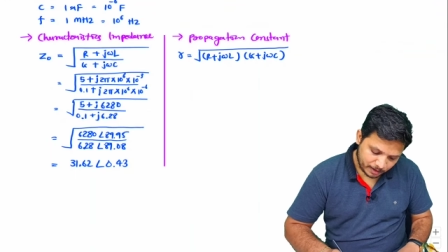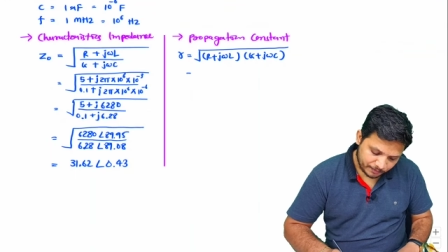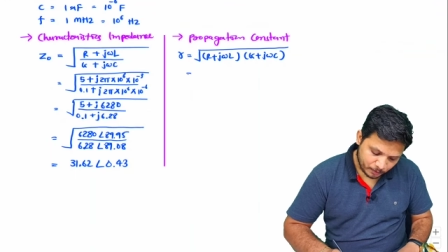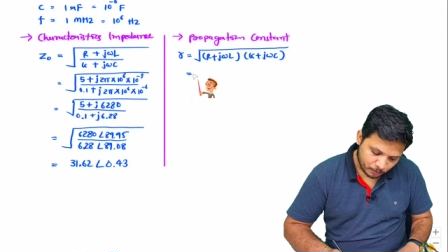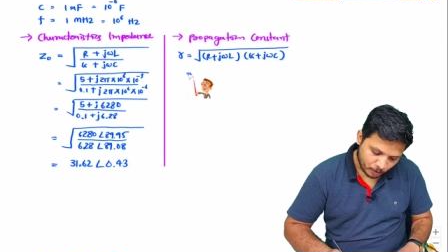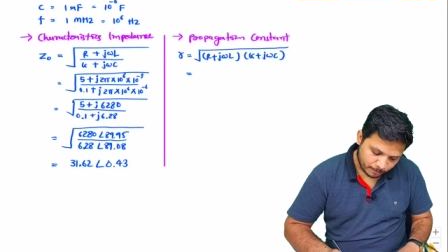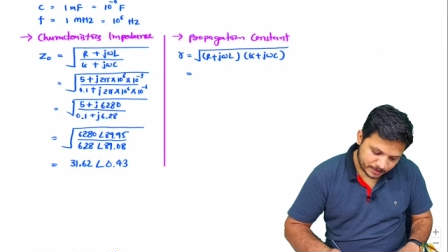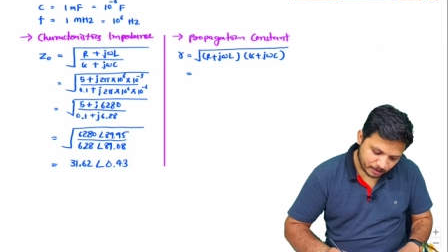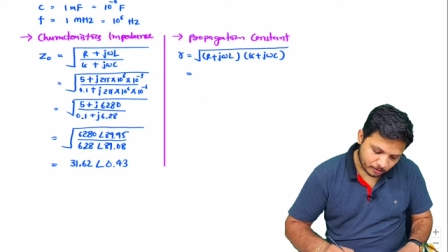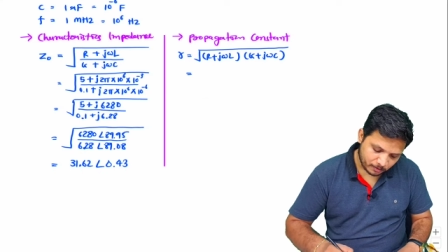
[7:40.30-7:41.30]
if you
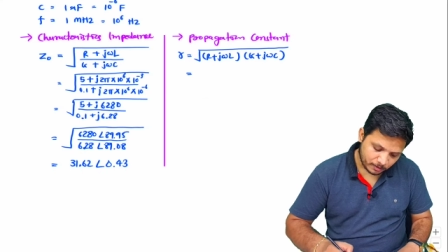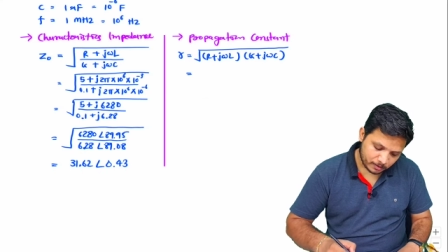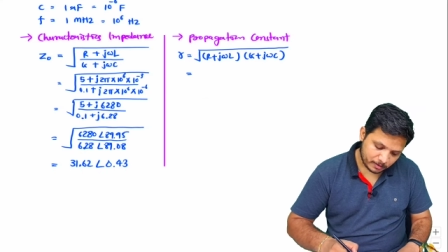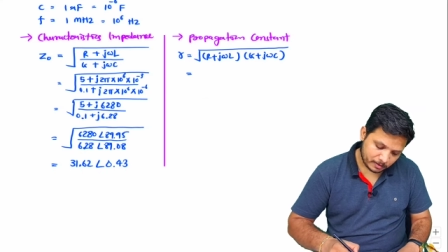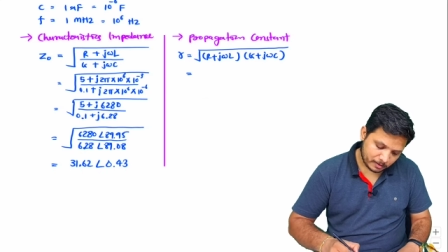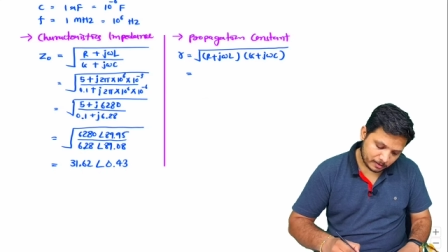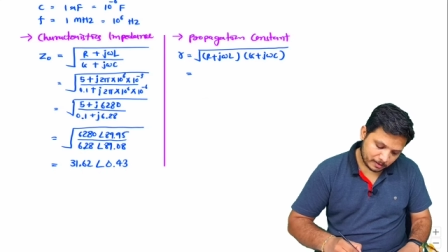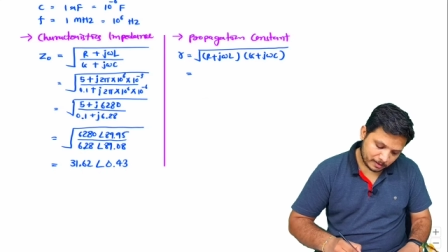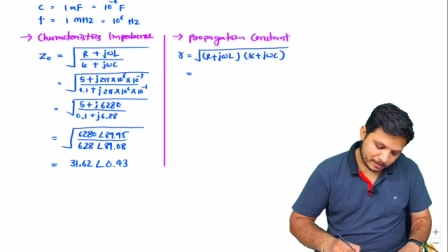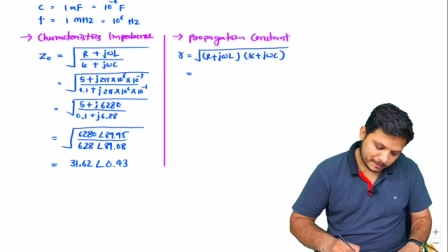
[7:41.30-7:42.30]
observe,
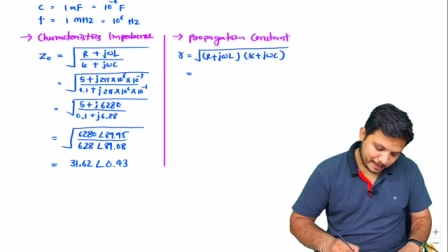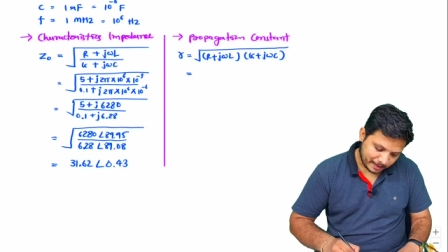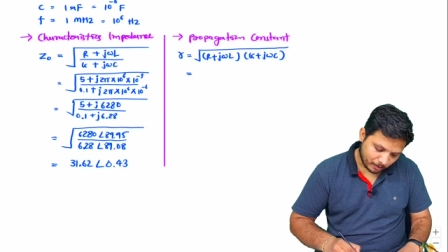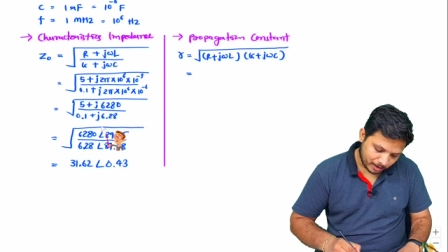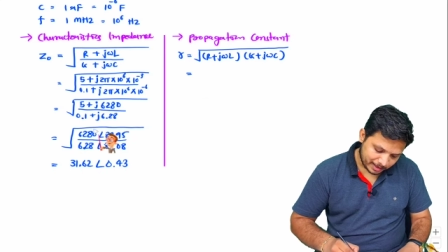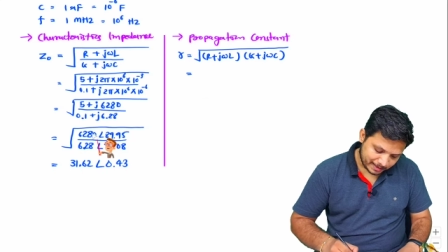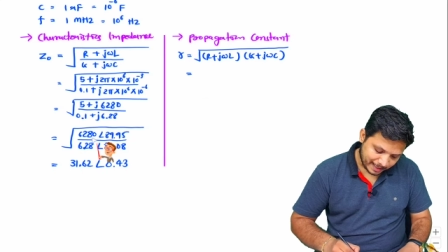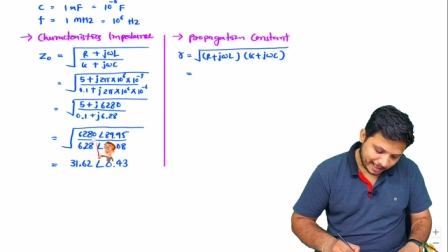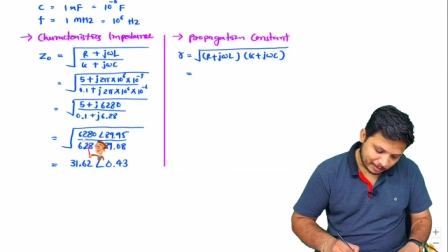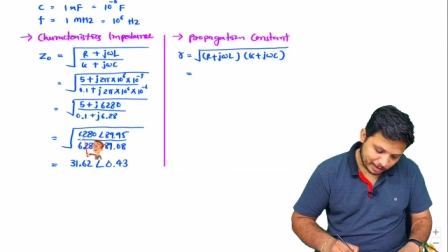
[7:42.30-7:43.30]
see all this
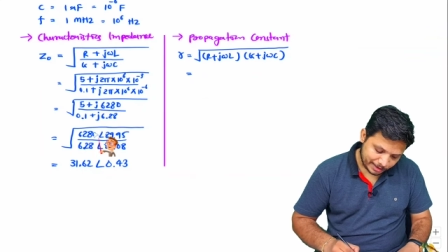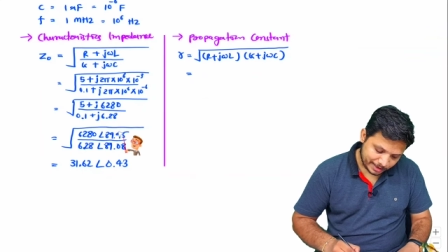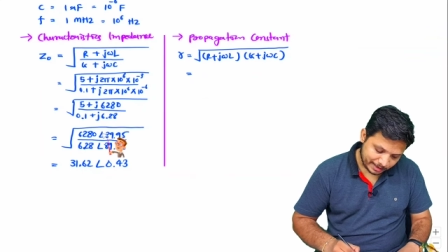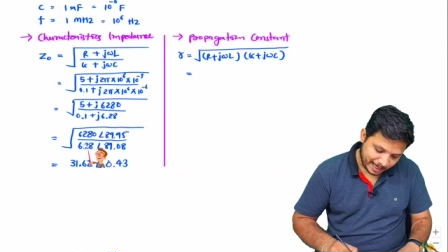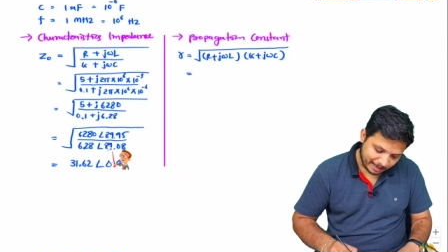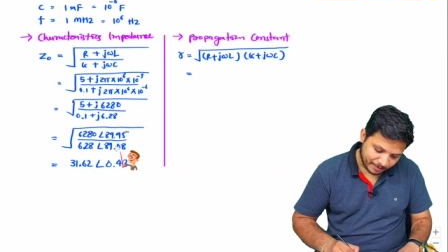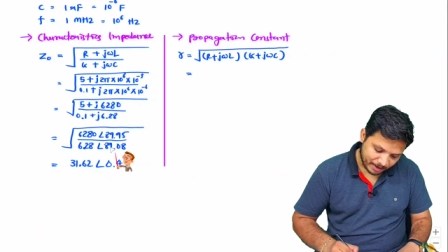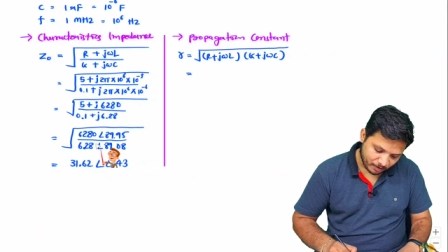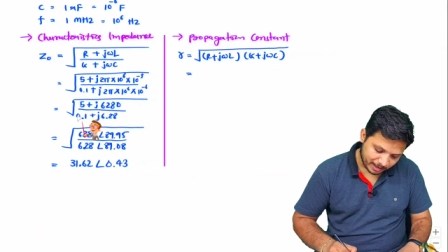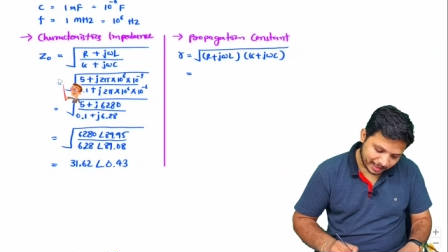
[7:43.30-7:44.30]
calculation that we
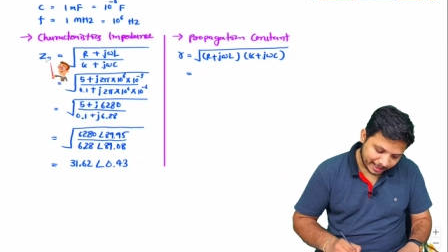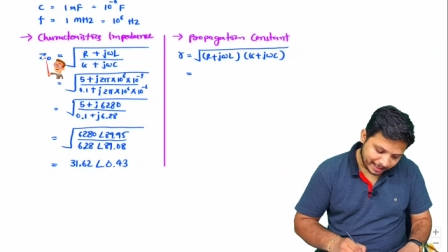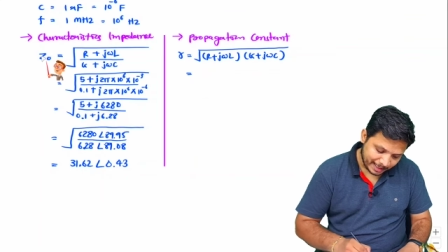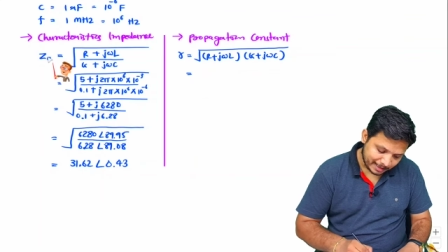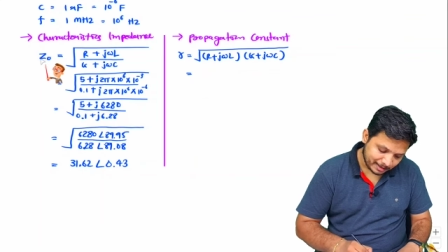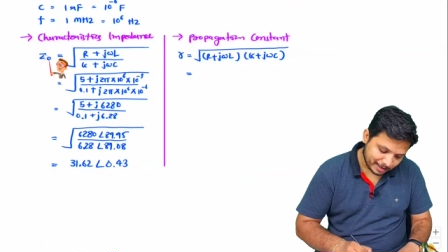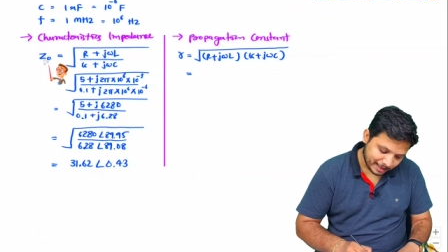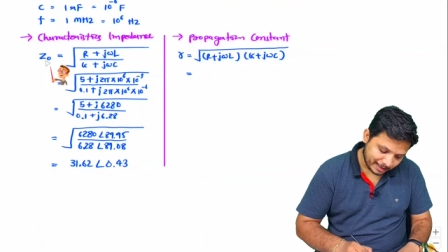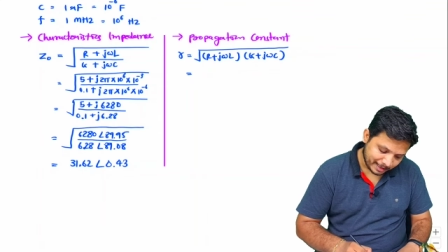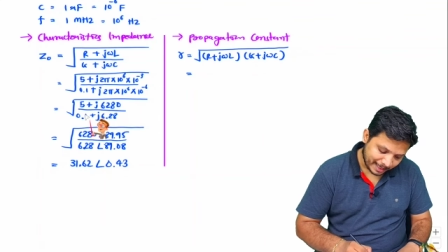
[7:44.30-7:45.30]
have already done
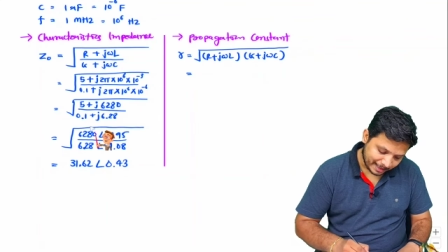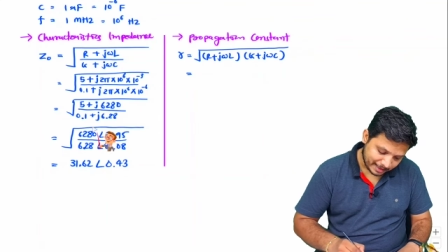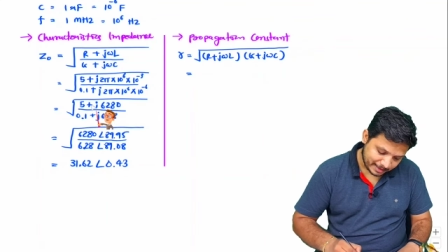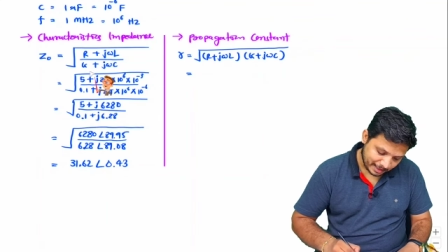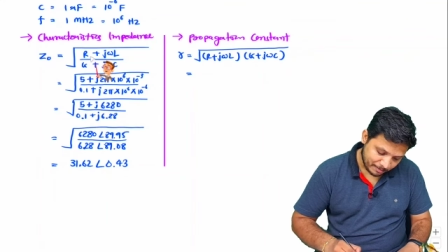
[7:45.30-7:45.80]
in characteristic